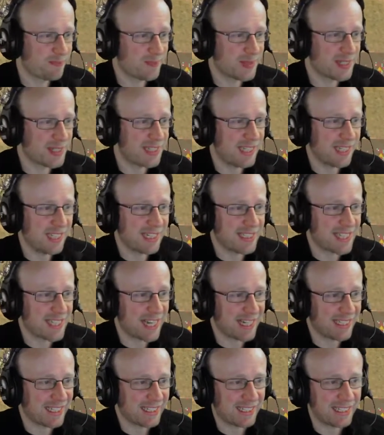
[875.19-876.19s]
sneak
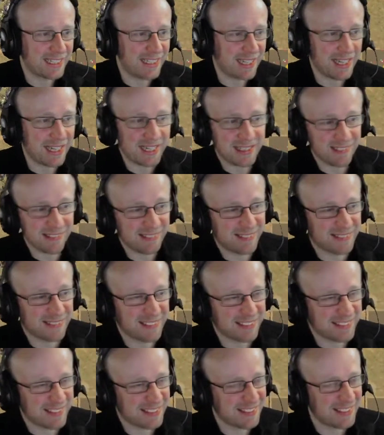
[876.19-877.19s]
attack I did there. It was
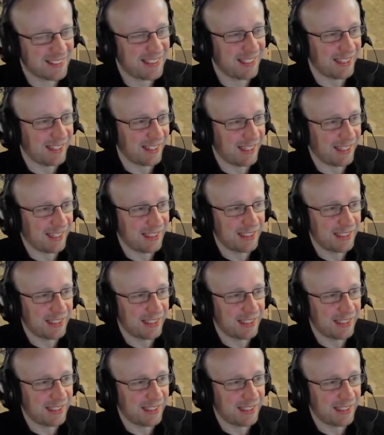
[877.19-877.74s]
sneaky.